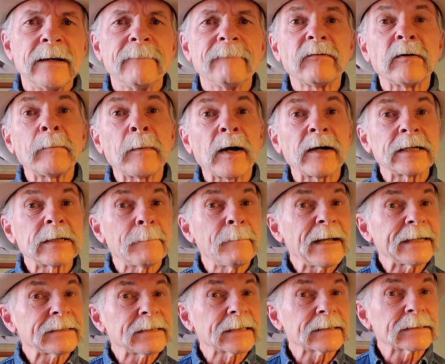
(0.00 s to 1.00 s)
from our
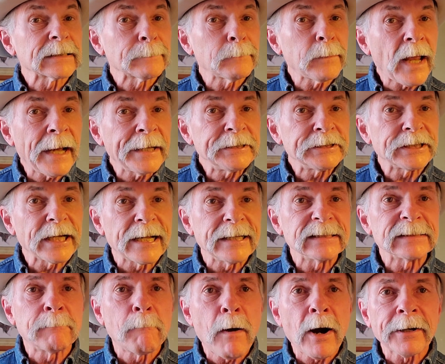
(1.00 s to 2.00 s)
domestic supply
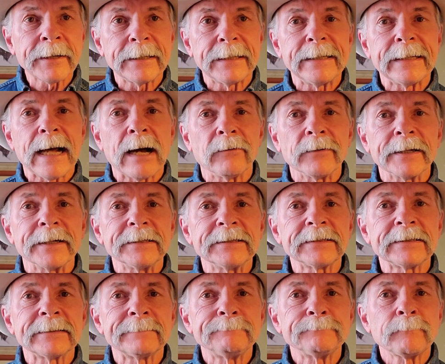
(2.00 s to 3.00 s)
chain's marketing
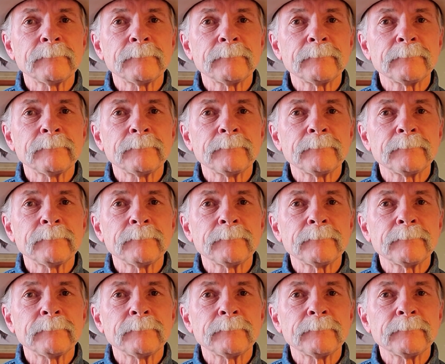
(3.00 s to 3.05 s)
outlets.